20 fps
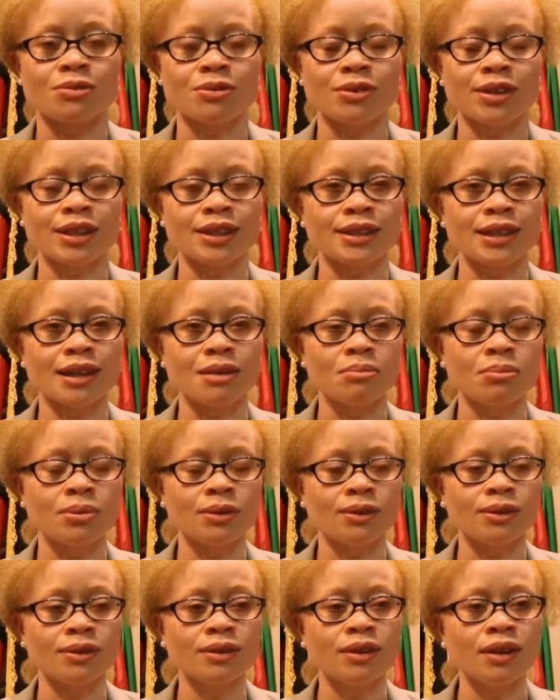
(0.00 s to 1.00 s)
For
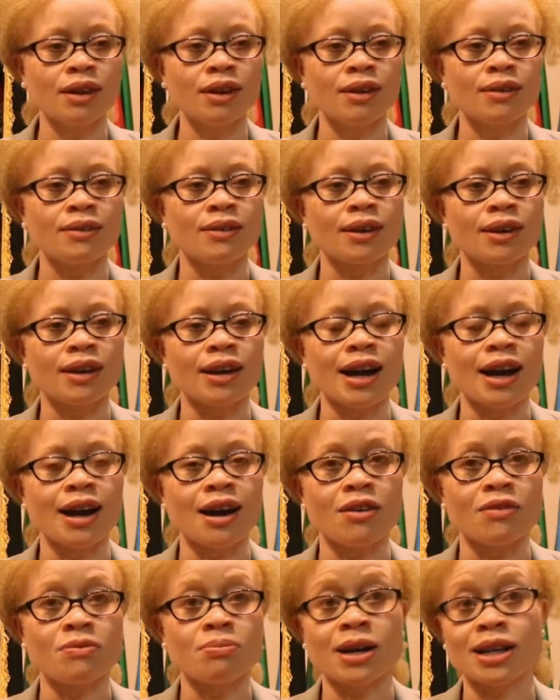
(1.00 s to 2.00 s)
example, they
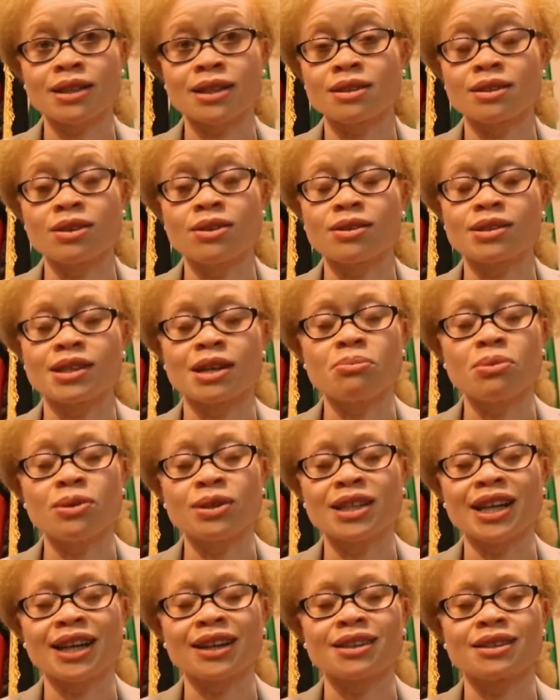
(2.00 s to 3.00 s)
have passed laws that
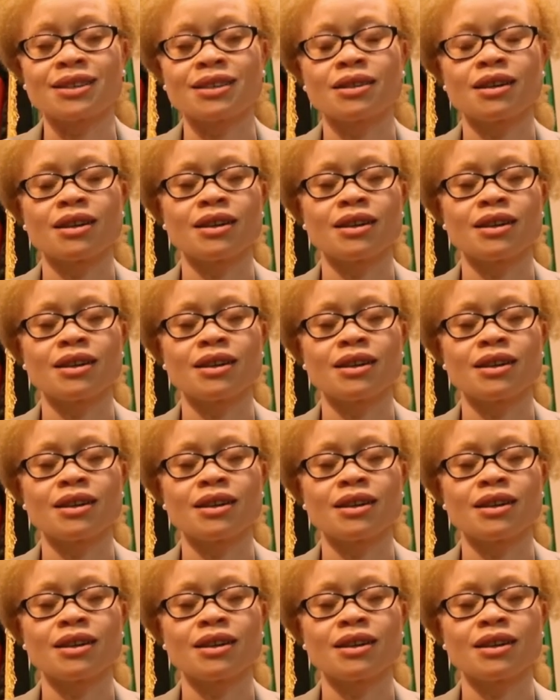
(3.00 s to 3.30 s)
protect